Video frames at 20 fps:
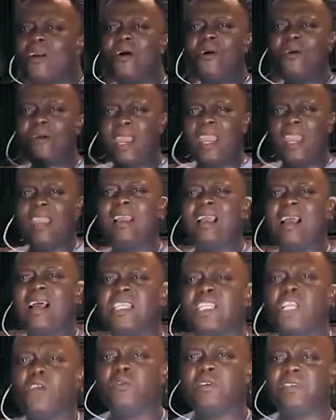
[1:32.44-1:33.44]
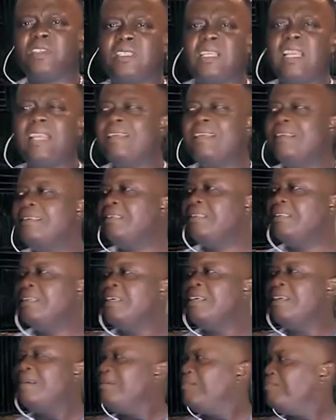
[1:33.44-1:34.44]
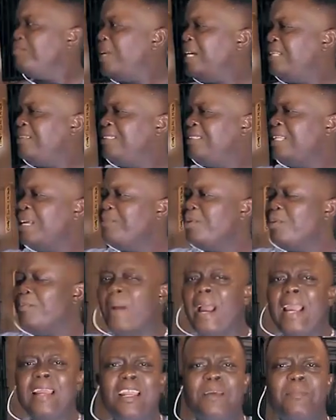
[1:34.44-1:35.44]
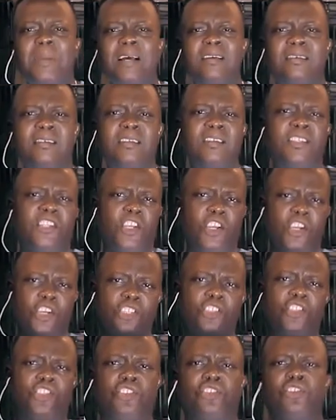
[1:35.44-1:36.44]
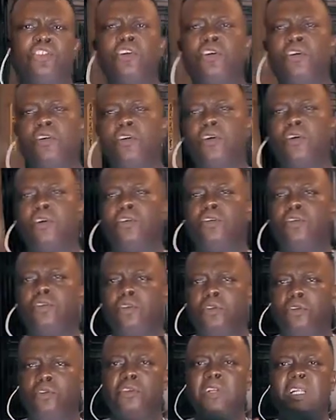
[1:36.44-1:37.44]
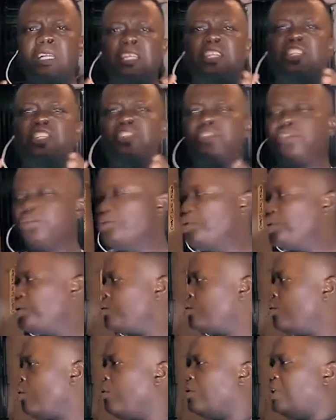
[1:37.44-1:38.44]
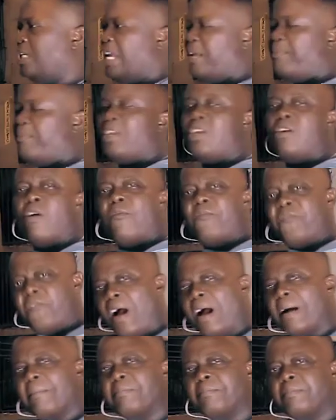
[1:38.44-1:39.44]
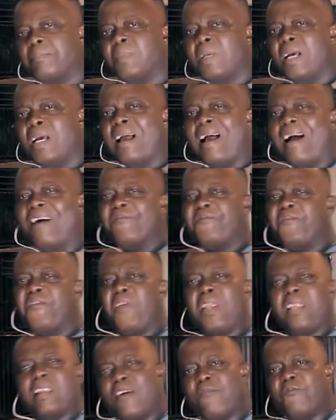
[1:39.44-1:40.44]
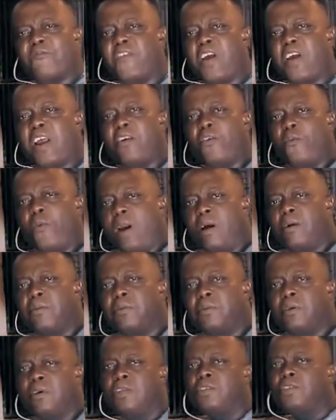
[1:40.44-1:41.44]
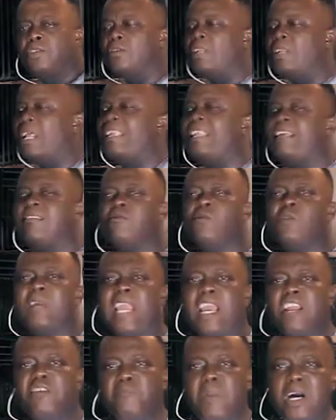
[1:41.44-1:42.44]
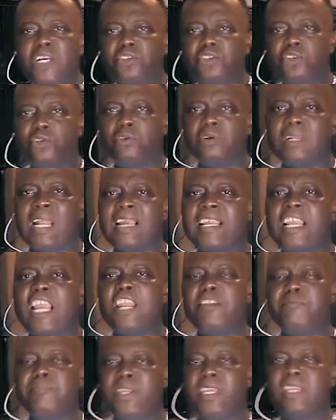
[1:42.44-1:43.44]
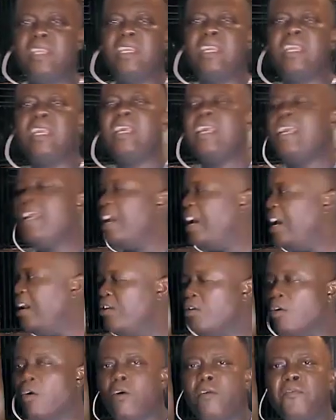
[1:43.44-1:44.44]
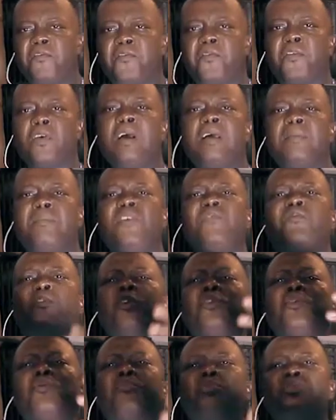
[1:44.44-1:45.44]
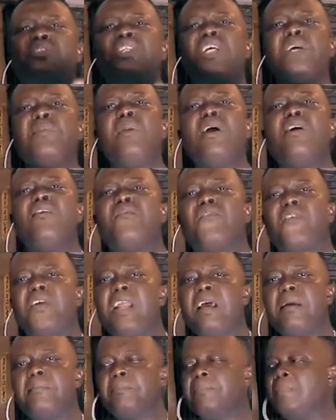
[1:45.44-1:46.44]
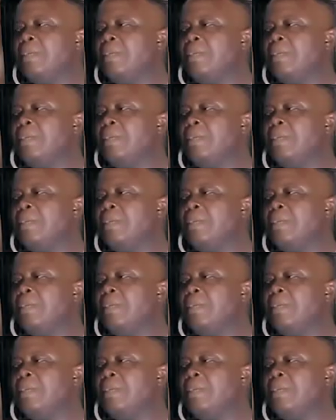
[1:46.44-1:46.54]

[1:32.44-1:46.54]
Okay, as I was saying, by the time you buy them at this age, you really need to stock them in your farm and feed them very well so that they will get matured and get big enough before you put a male for them.